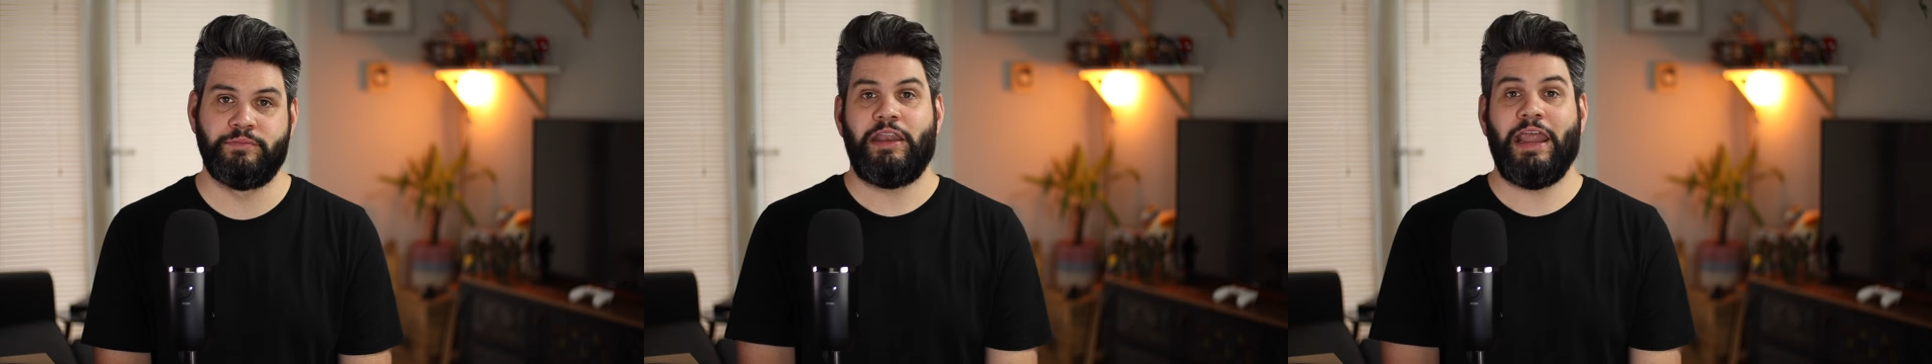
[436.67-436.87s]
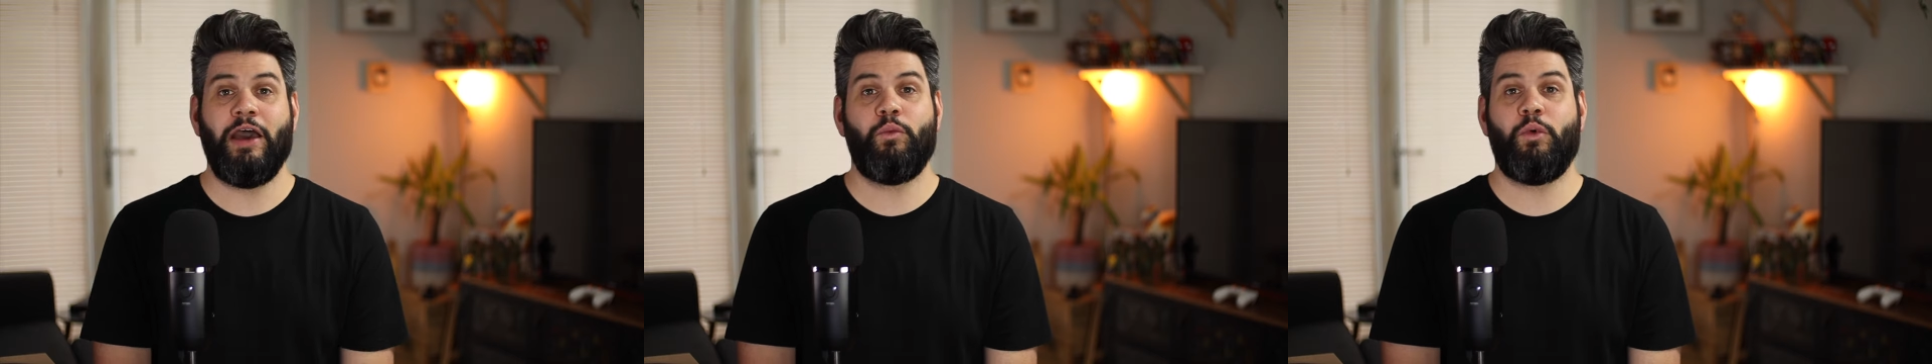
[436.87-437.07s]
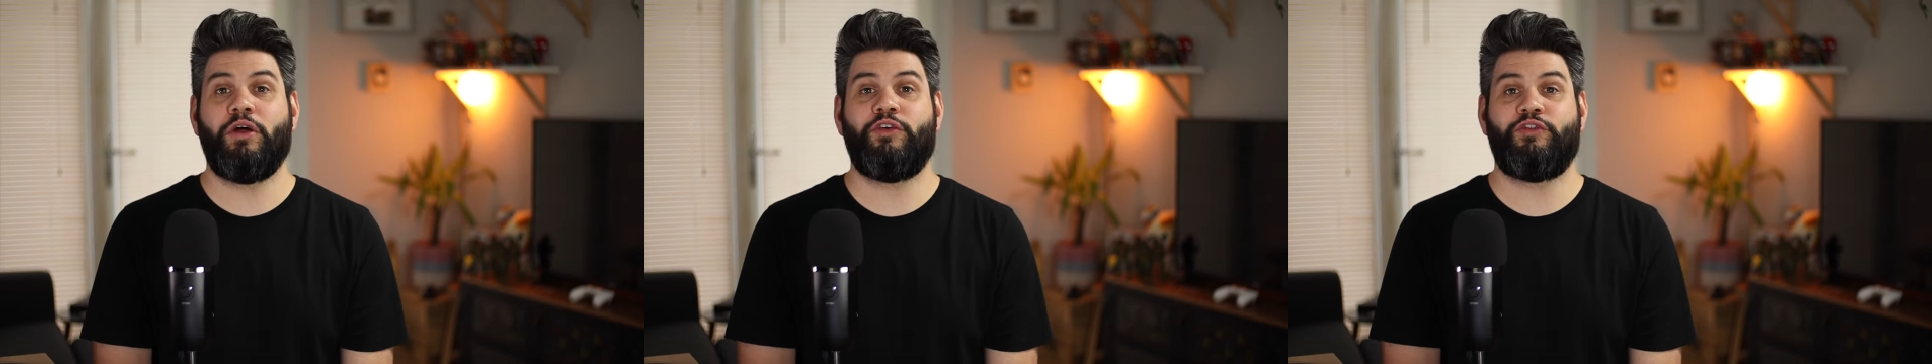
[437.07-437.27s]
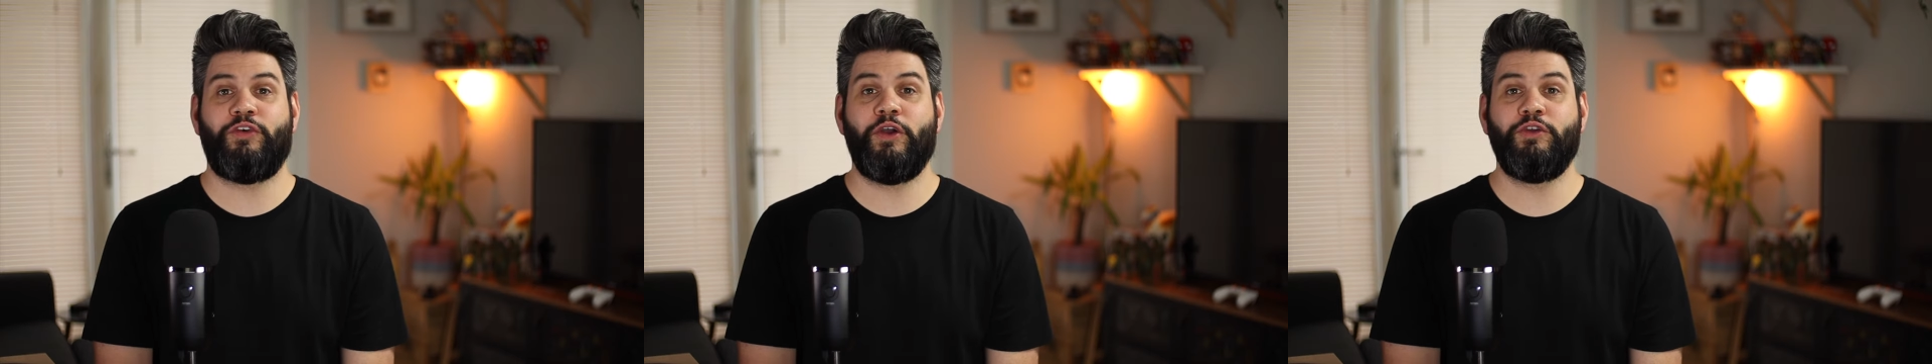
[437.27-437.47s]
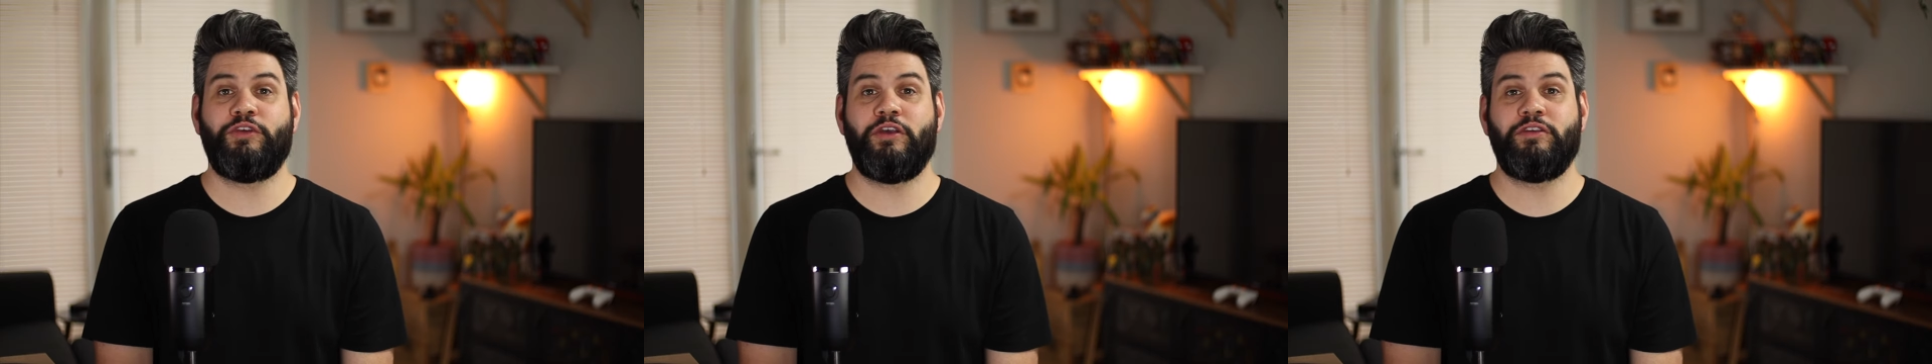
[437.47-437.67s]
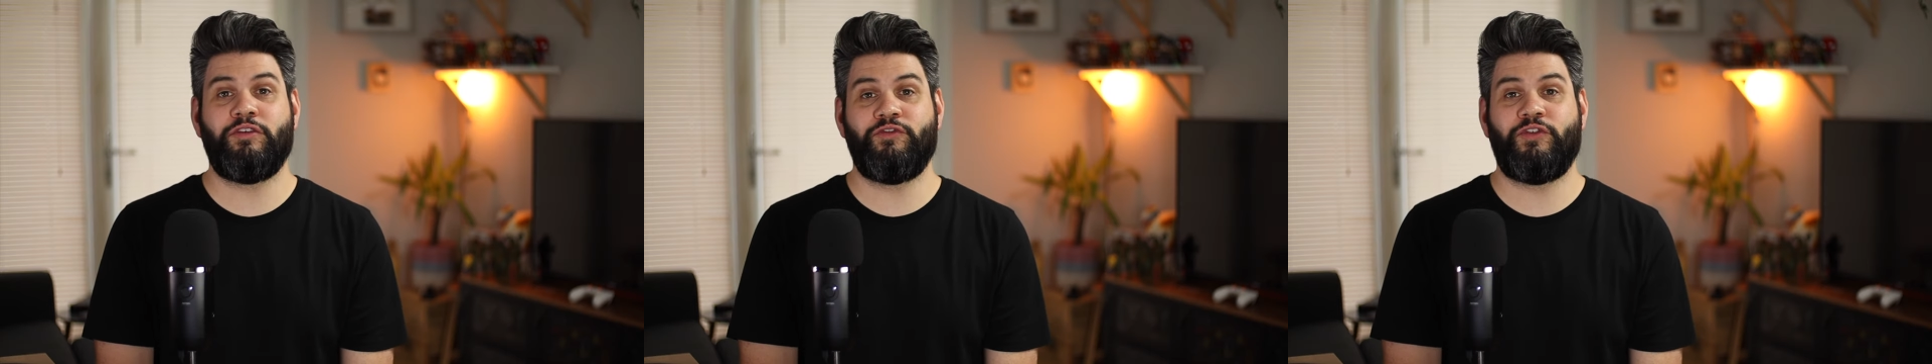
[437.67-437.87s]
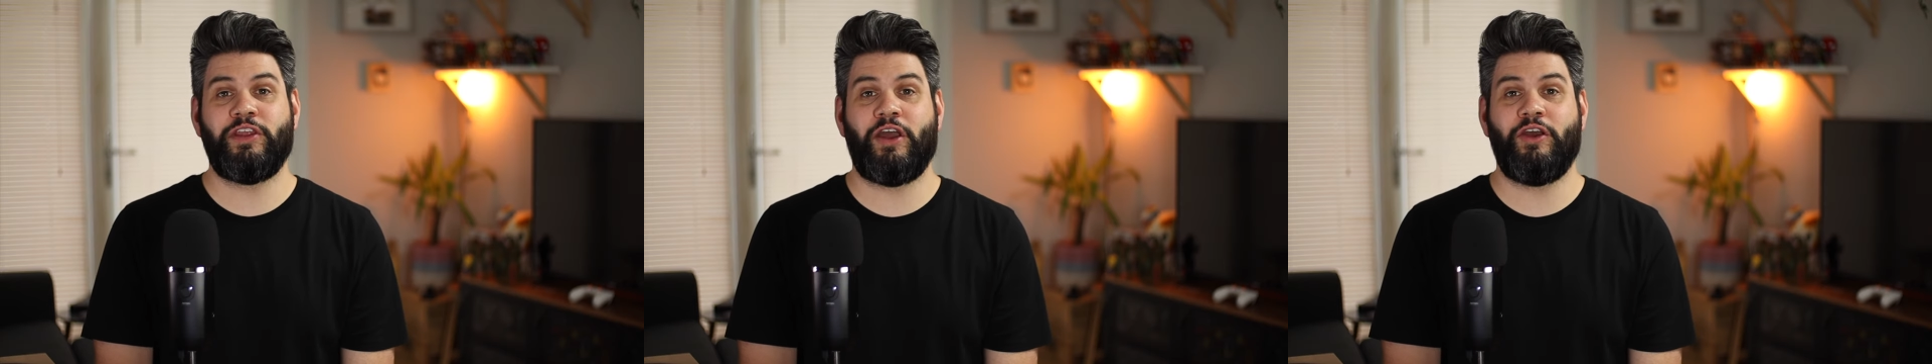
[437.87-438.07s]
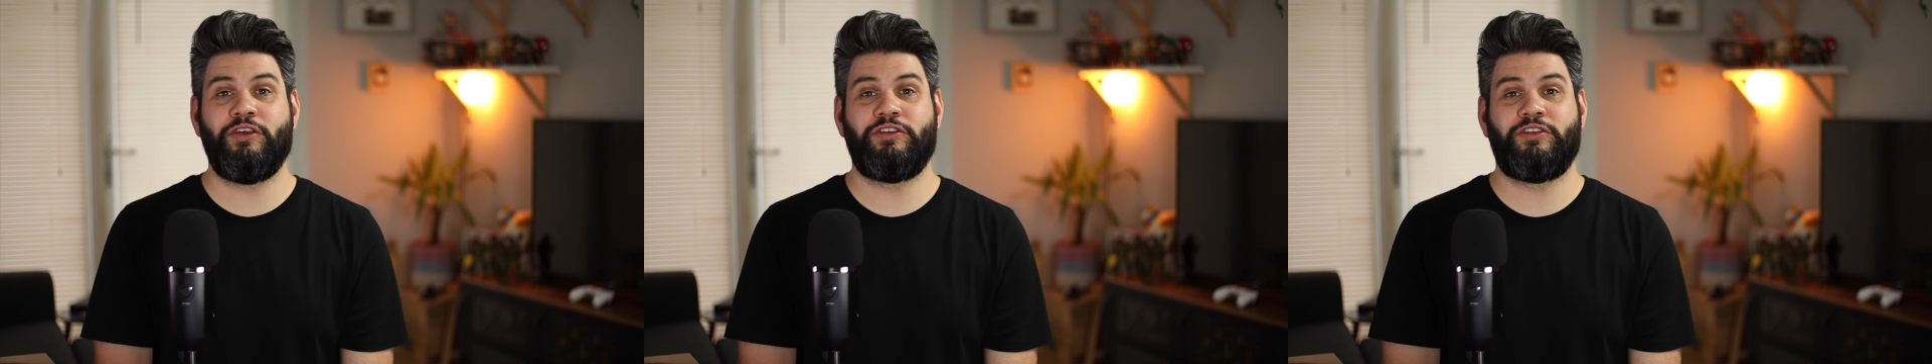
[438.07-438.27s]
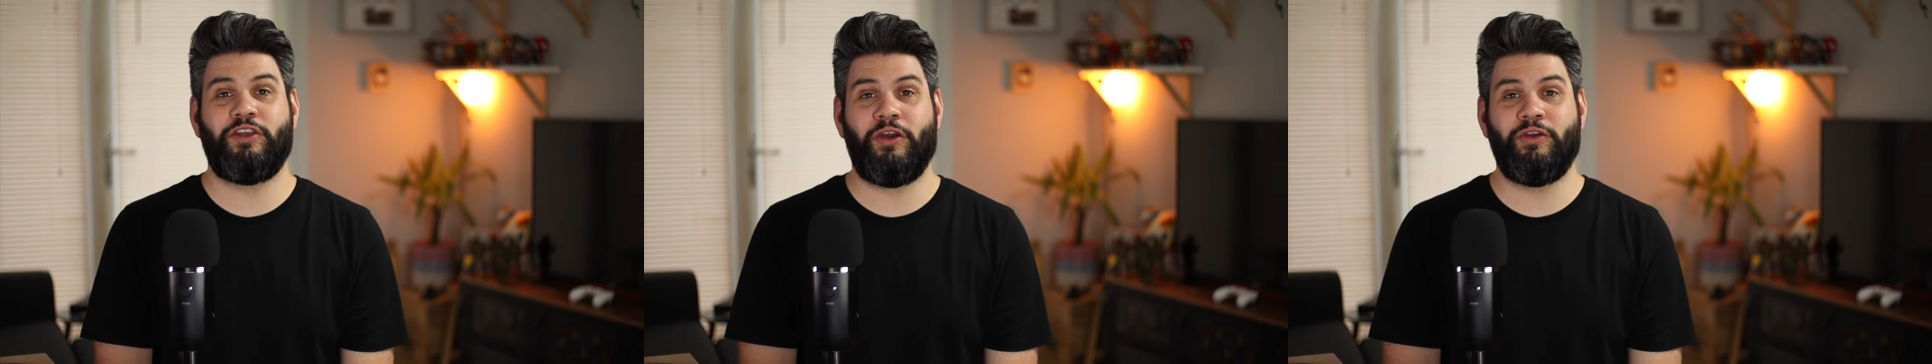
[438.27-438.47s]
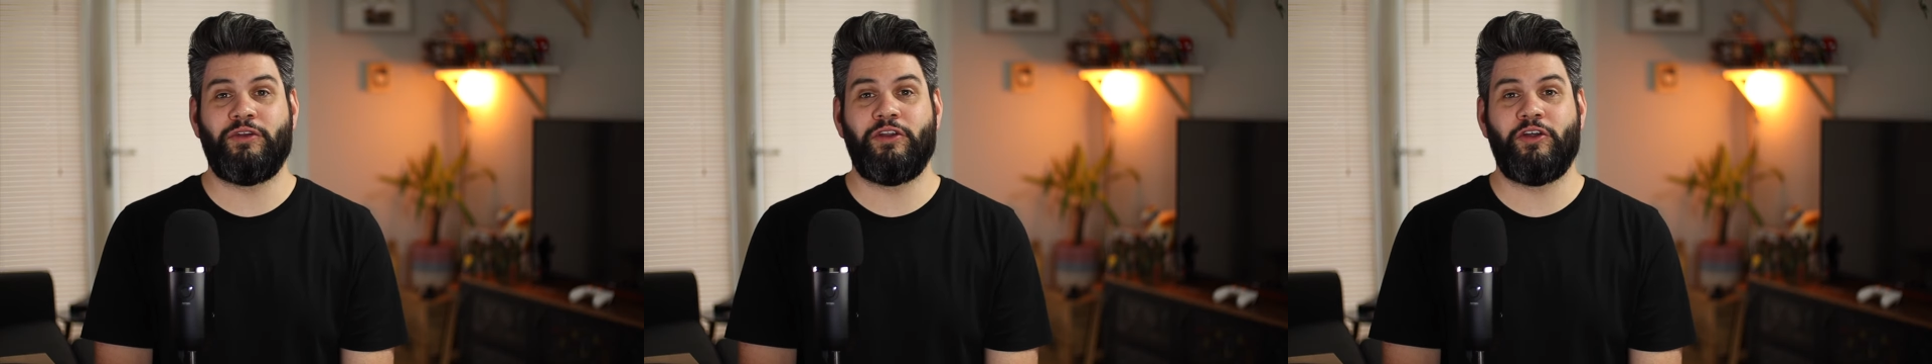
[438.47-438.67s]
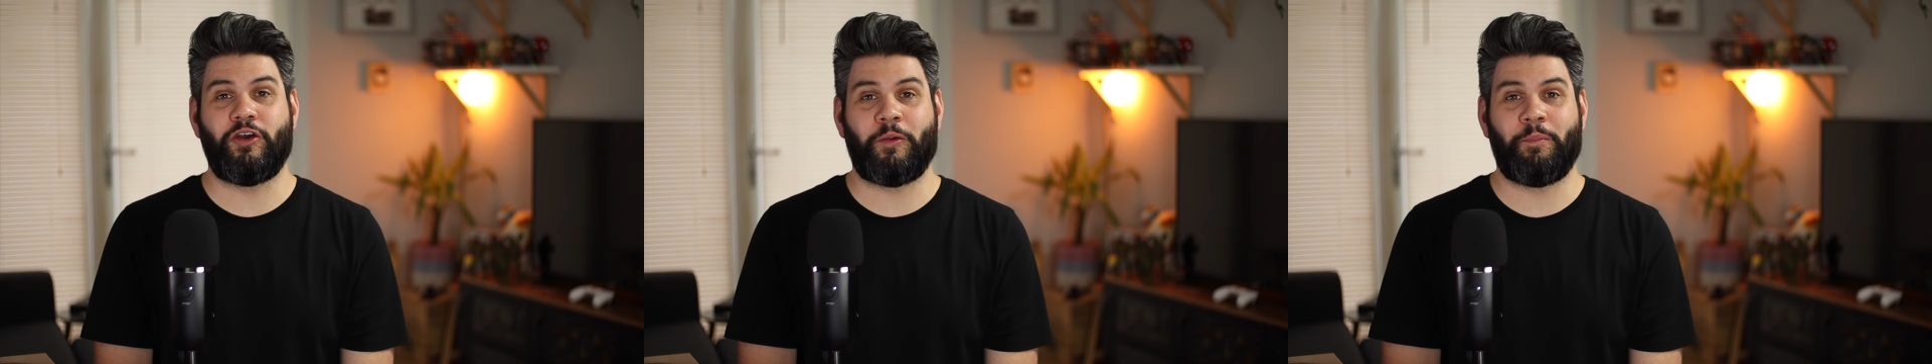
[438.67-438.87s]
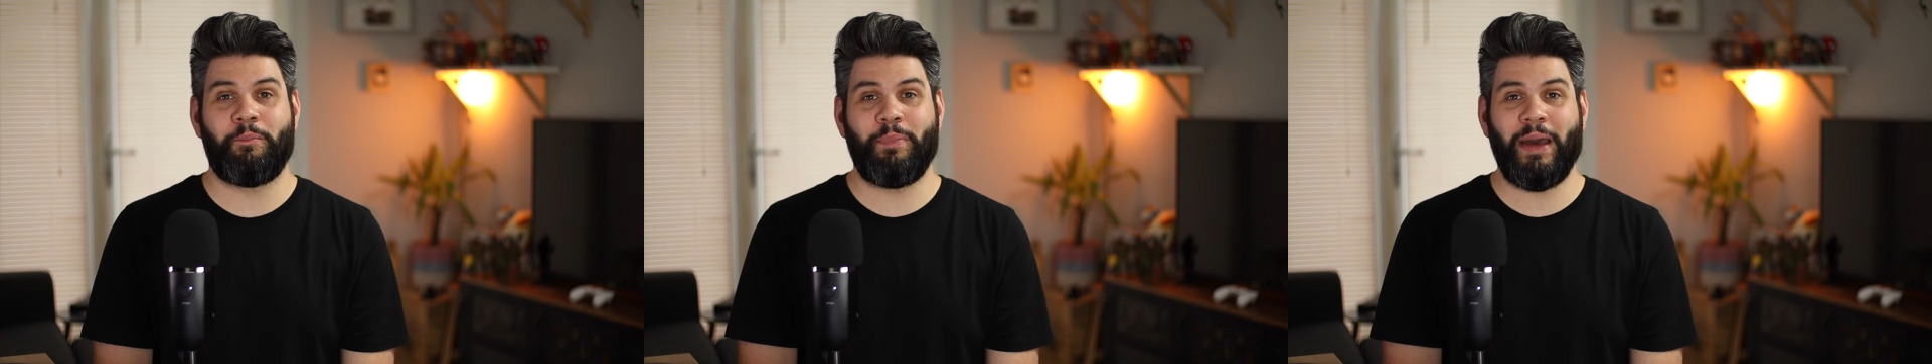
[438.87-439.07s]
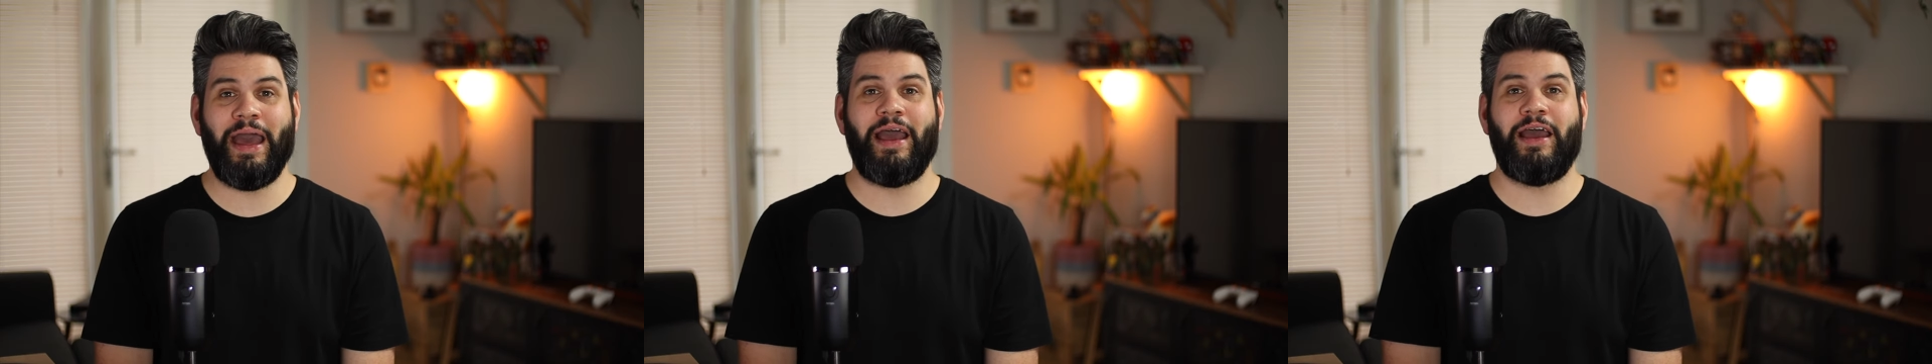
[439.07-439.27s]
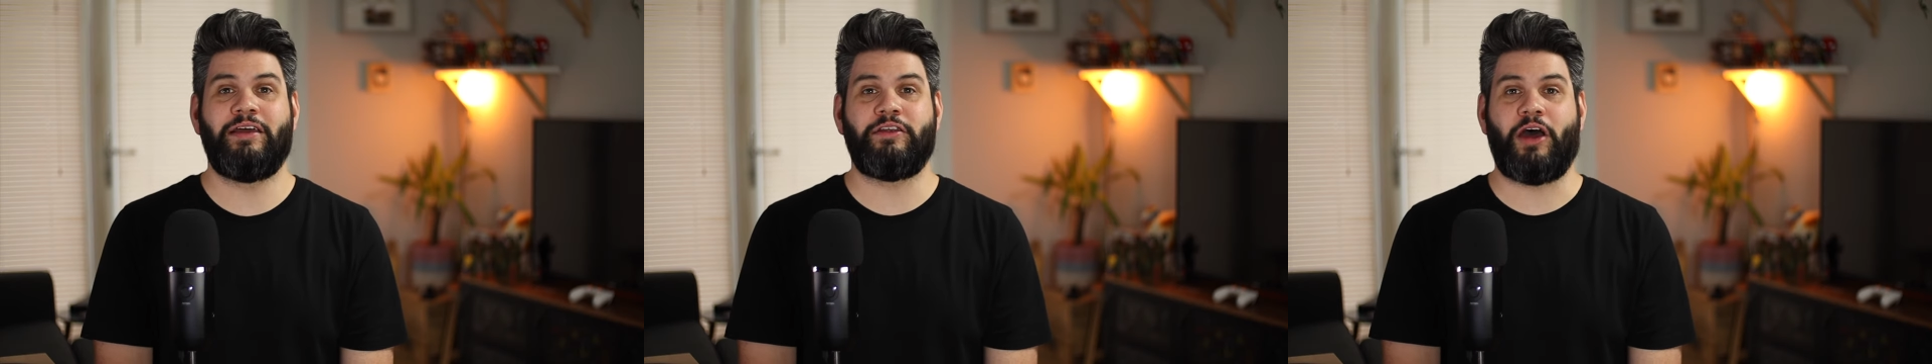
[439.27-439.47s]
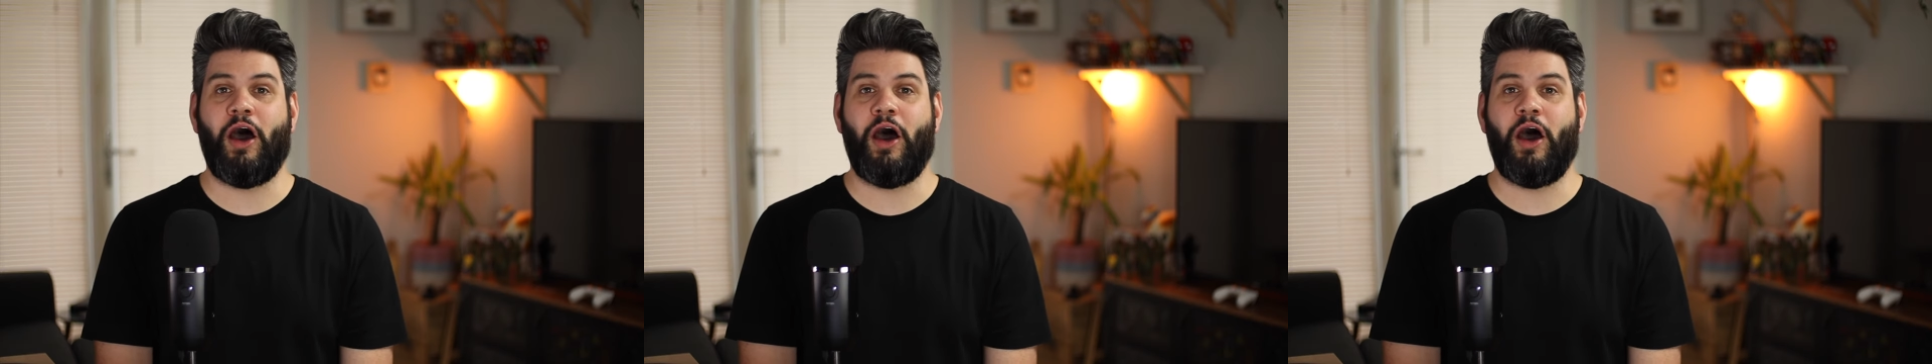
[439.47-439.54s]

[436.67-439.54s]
Now while the photos and videos don't look bad,